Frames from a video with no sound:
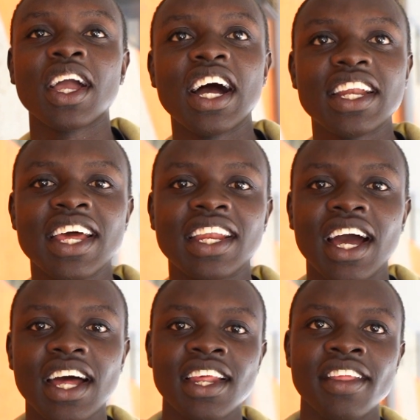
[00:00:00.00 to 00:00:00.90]
harder and
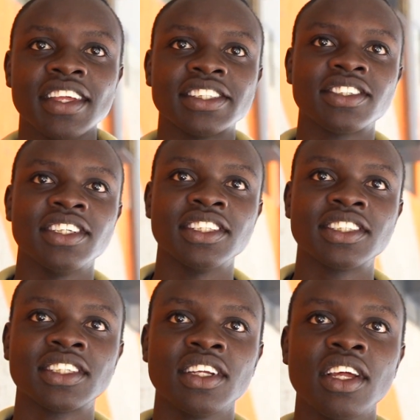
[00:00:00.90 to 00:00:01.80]
harder in the
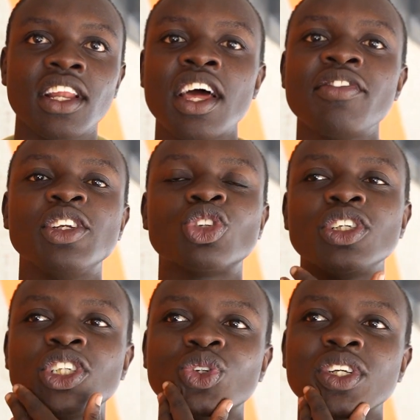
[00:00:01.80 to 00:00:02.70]
streets. Life in
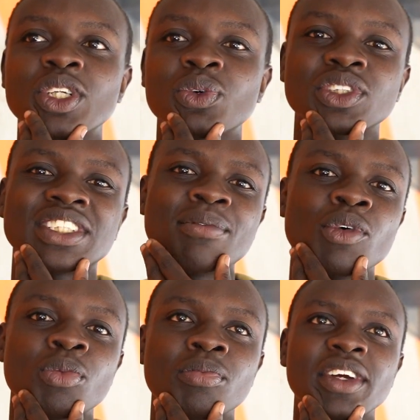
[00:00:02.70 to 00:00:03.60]
2020 was
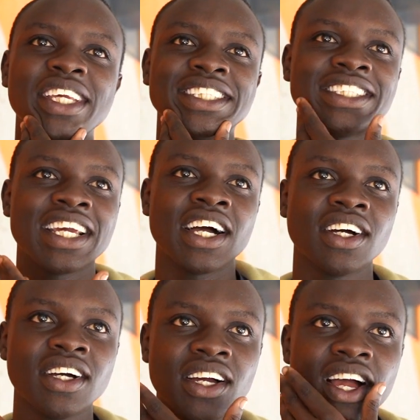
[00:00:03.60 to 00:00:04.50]
somehow easier
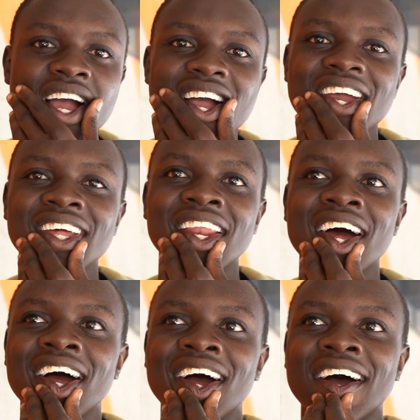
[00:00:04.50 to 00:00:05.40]
and
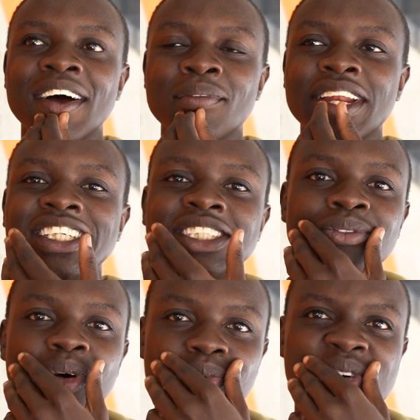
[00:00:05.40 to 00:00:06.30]

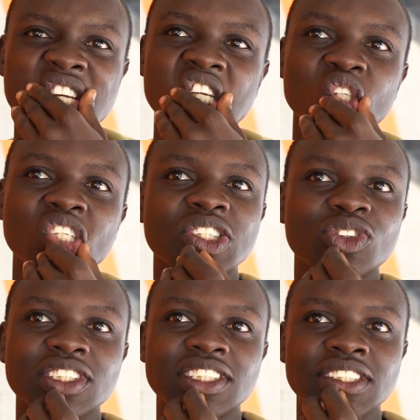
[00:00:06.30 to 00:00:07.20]
manageable, but in
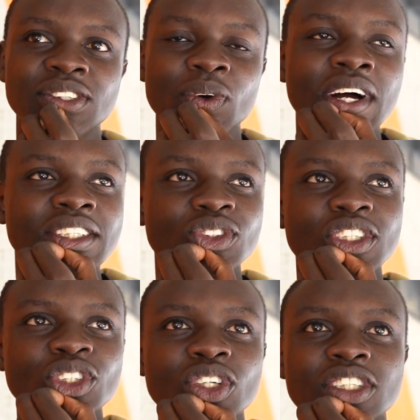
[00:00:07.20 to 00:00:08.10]
2021,
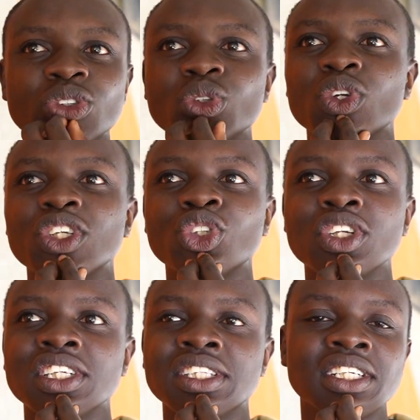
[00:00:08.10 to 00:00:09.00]
2022,
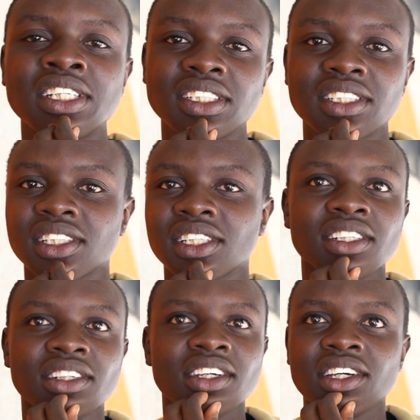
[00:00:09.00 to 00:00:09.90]
2023,
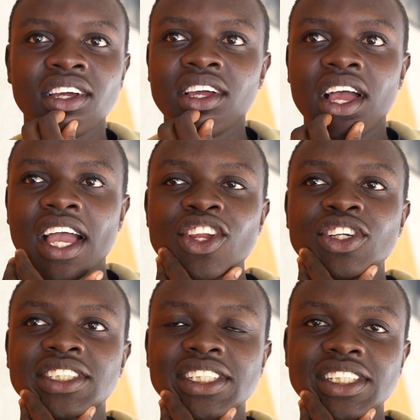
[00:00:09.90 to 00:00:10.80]
I
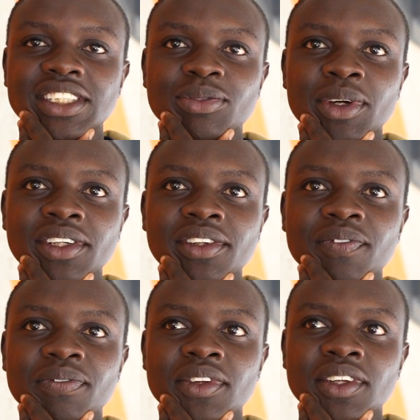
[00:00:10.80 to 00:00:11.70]
don't see it, man.
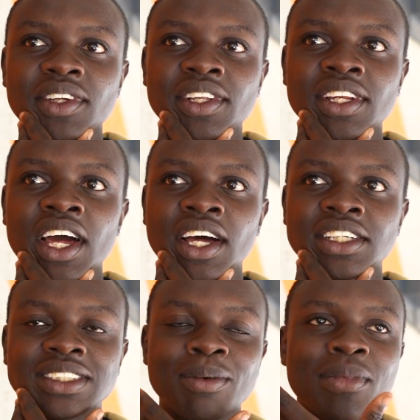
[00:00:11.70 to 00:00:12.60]
In
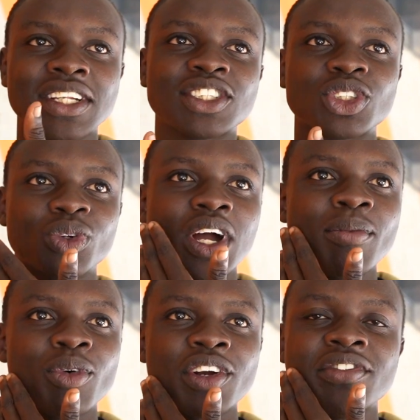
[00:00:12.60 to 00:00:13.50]
some months to
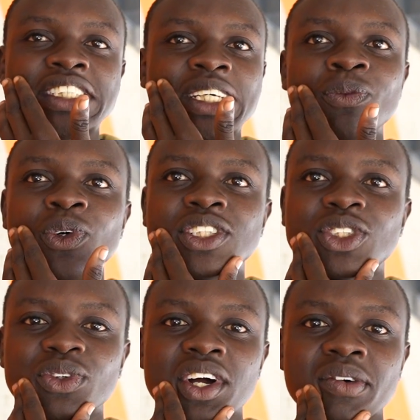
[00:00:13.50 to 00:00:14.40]
come or even some
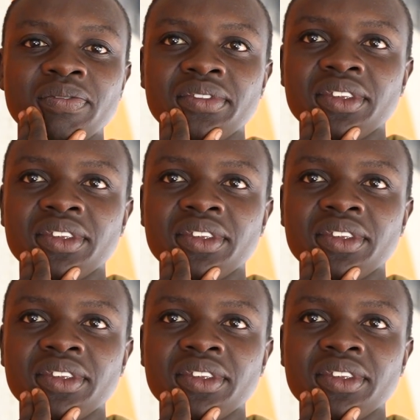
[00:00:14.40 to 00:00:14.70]
weeks to come,